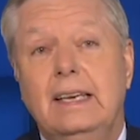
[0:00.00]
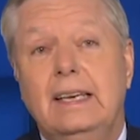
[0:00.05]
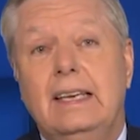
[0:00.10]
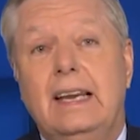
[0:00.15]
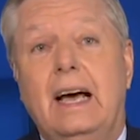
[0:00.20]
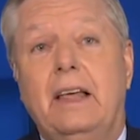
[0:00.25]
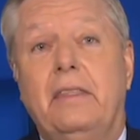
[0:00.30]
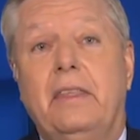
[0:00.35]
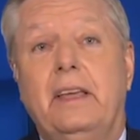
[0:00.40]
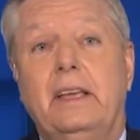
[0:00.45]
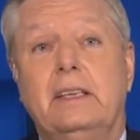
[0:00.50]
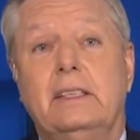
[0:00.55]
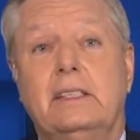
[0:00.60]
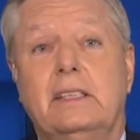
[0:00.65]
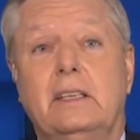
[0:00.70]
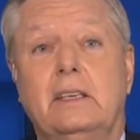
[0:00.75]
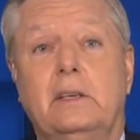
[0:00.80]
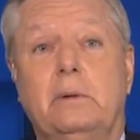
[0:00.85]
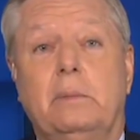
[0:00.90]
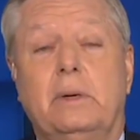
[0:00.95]
And I think
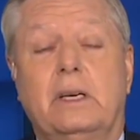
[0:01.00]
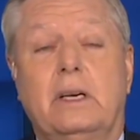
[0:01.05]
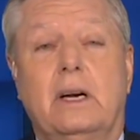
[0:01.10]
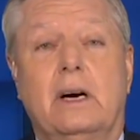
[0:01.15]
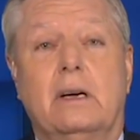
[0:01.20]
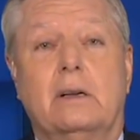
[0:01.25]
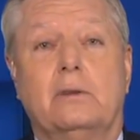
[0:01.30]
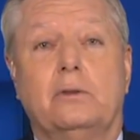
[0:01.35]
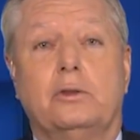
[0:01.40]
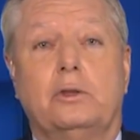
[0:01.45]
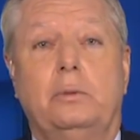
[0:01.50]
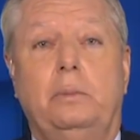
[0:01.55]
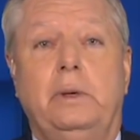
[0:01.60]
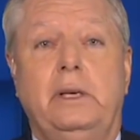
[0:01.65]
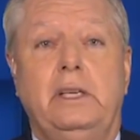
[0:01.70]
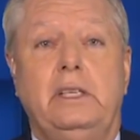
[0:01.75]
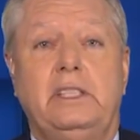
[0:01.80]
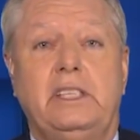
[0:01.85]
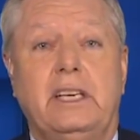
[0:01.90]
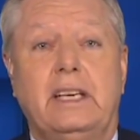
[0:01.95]
Senator McConnell's
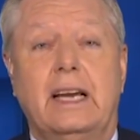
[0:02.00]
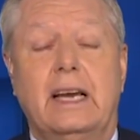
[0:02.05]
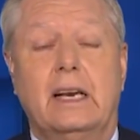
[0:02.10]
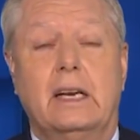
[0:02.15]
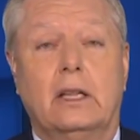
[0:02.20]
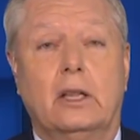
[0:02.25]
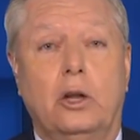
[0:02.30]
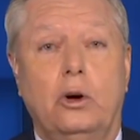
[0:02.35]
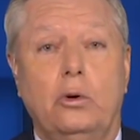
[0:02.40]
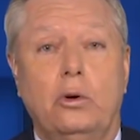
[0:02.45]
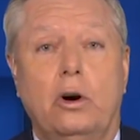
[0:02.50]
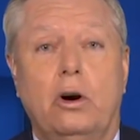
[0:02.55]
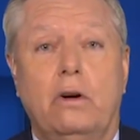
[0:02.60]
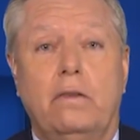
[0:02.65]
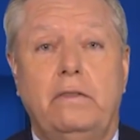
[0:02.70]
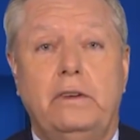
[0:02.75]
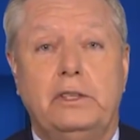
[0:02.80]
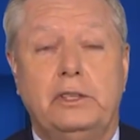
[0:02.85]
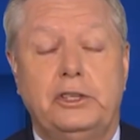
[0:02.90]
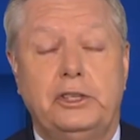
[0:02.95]
speech, he got a load
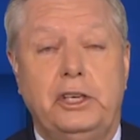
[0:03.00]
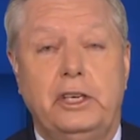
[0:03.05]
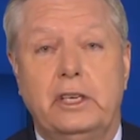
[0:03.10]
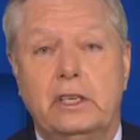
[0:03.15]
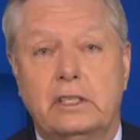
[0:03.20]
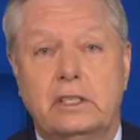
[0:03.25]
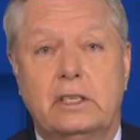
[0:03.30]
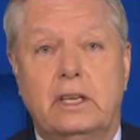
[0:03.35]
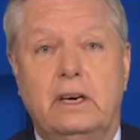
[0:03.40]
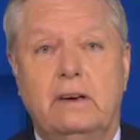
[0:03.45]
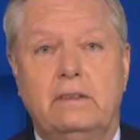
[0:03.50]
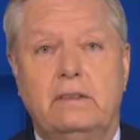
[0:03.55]
off his chest,